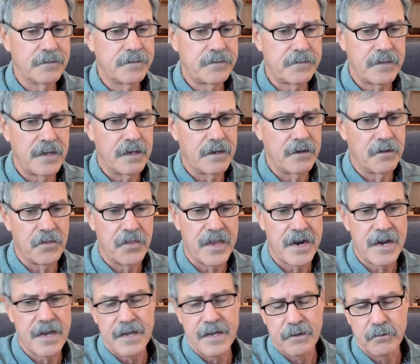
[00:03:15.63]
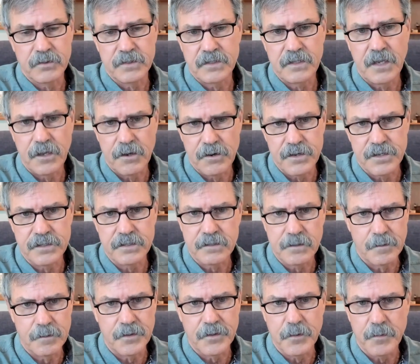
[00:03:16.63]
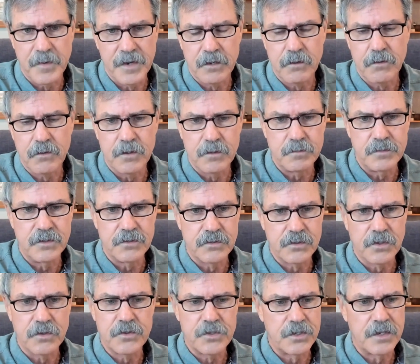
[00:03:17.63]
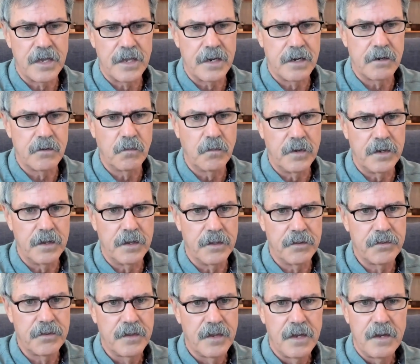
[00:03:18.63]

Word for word: found that I was carrying some of the microbes associated with